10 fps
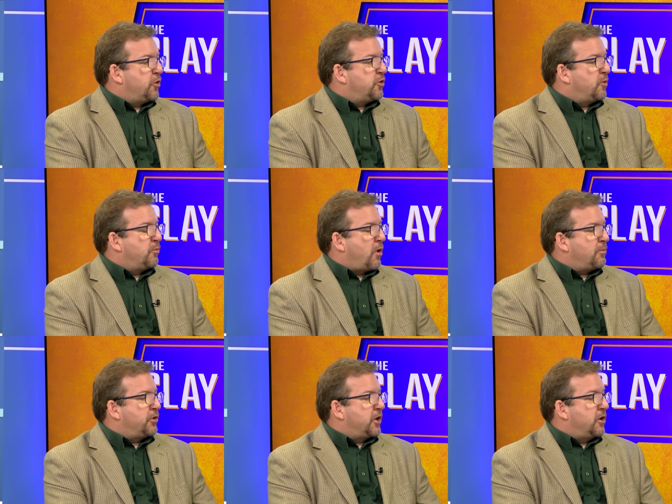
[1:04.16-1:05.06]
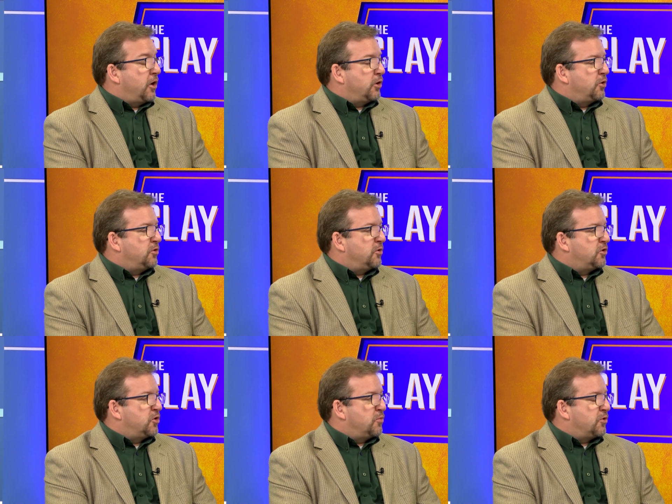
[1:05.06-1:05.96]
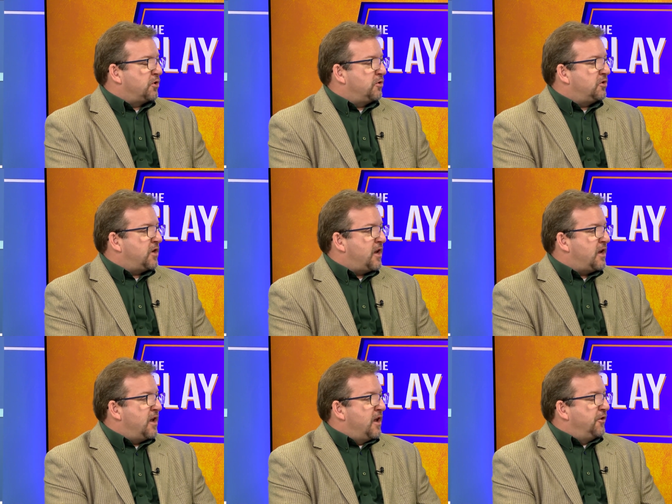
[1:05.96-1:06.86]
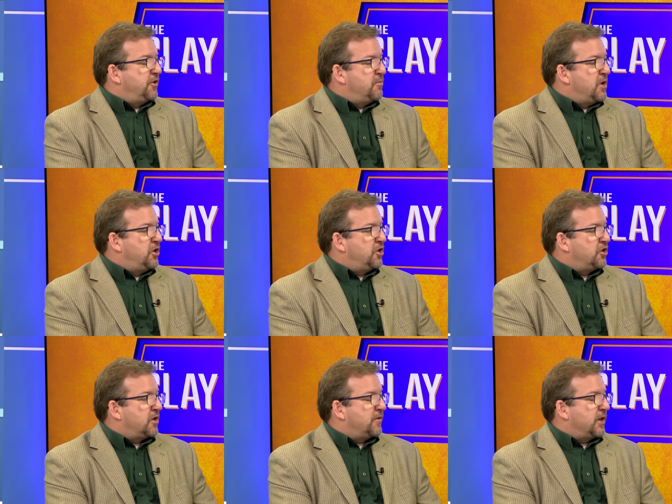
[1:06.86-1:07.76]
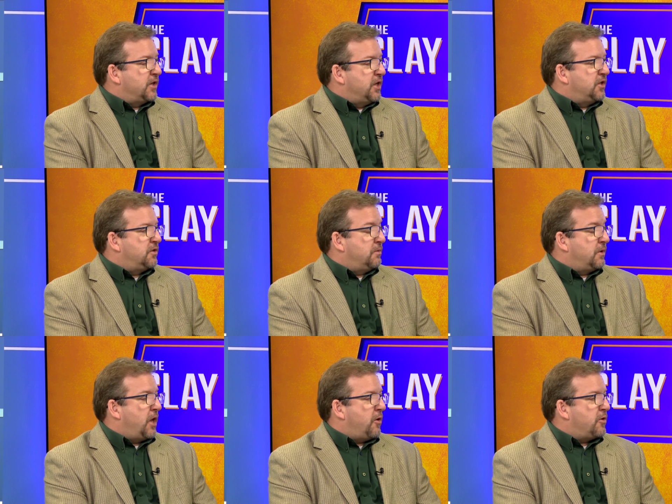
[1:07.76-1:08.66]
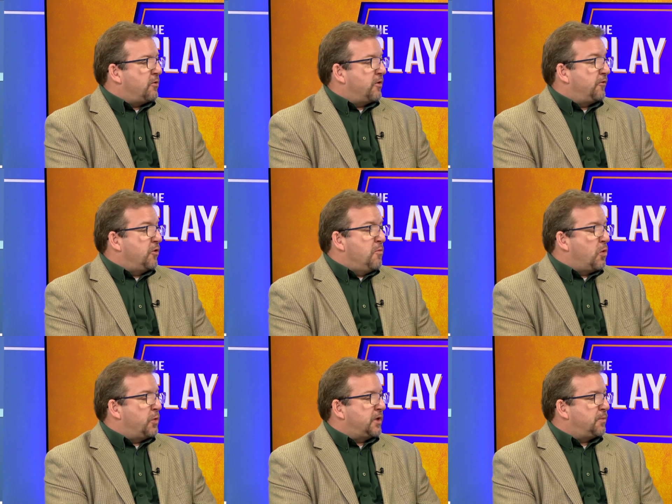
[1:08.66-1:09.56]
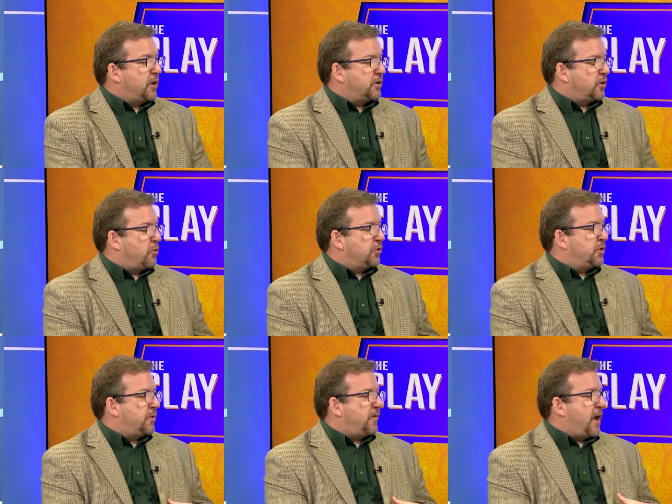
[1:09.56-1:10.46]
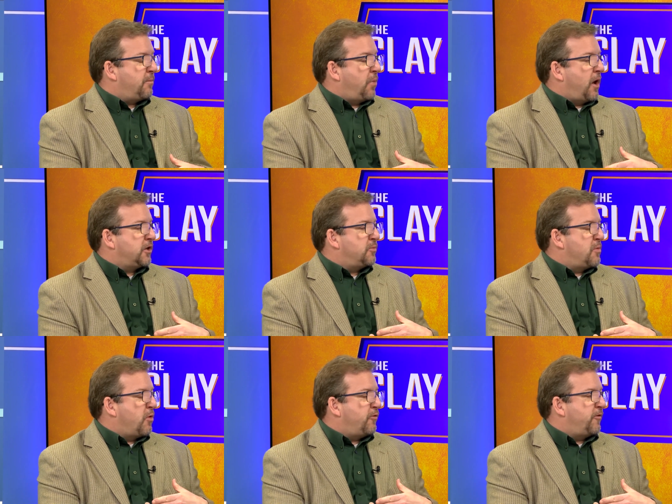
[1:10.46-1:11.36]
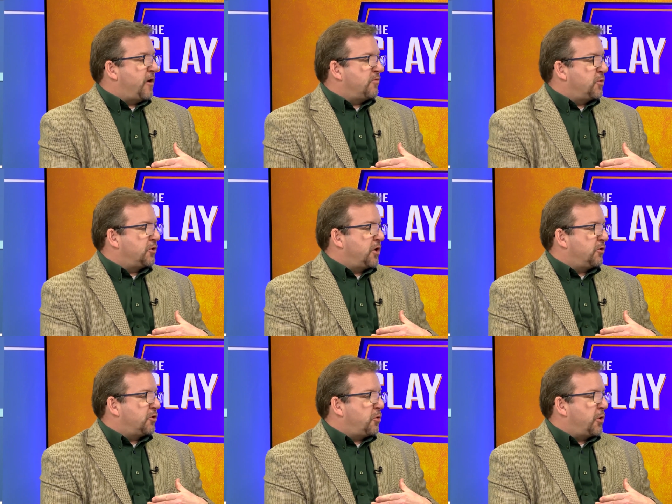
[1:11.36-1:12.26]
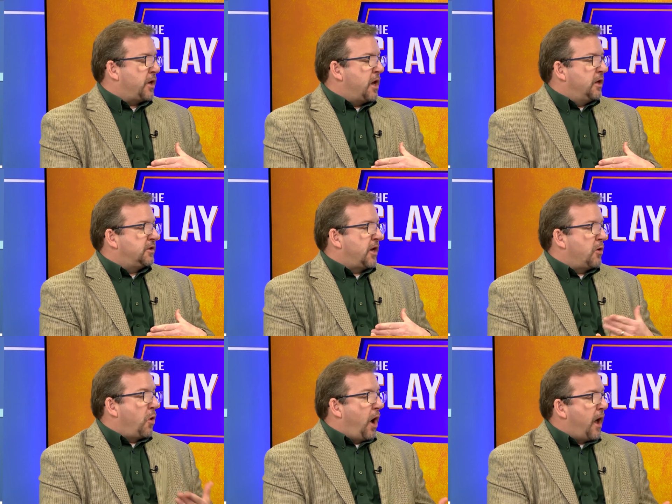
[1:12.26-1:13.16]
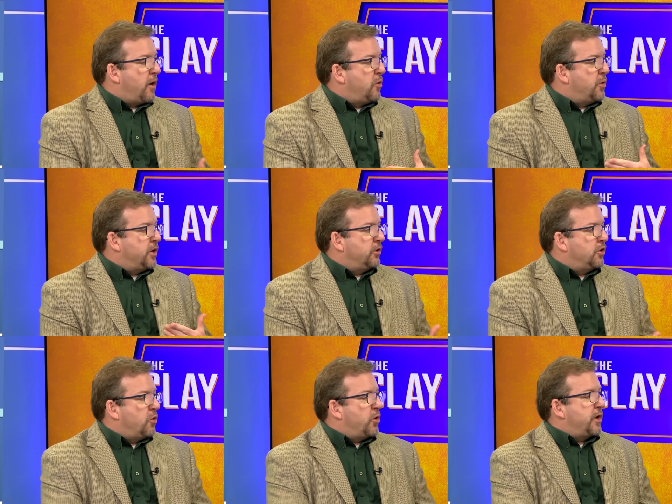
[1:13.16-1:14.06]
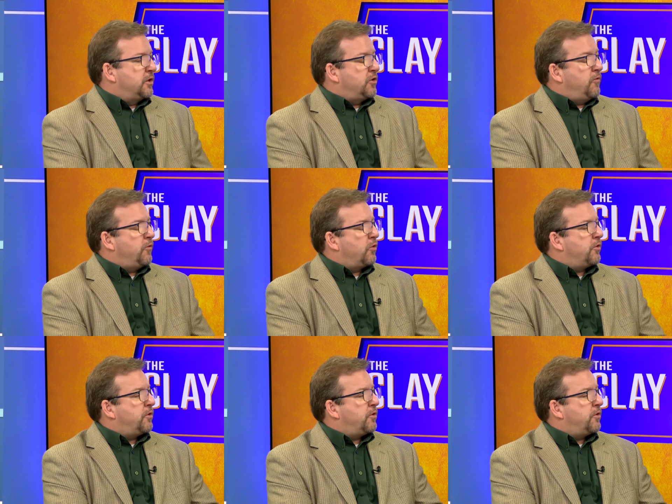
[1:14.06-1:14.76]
to abruptly cut loose on Super Tuesday, to me, she should have at least carried on a few more weeks because, of course, she would have had possibly more favorable territory, say in Ohio and Illinois and so forth.